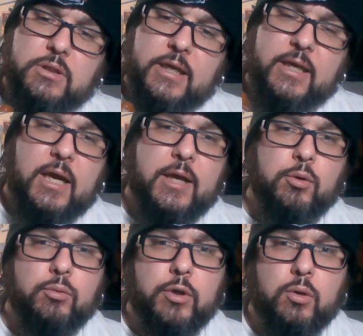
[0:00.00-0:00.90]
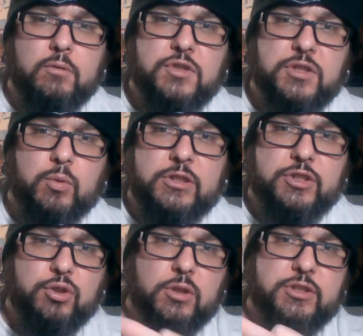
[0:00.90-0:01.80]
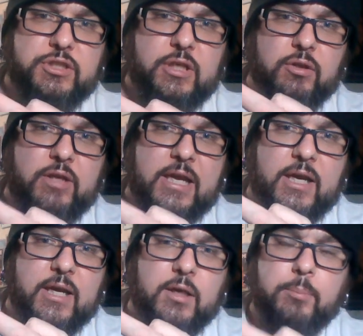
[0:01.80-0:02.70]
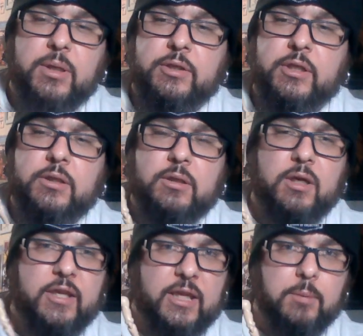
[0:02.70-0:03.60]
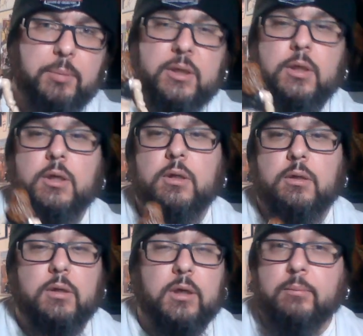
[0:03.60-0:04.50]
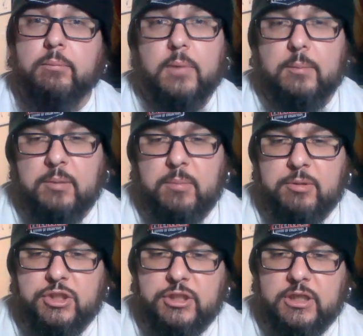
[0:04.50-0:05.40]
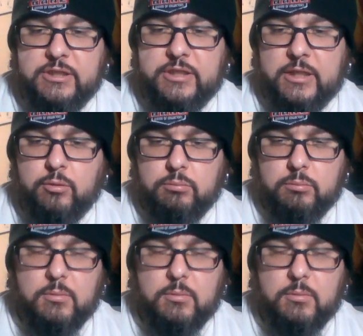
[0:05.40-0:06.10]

like, I don't know if she wears trunks that are that high up on the hip. I mean, maybe she does. I'm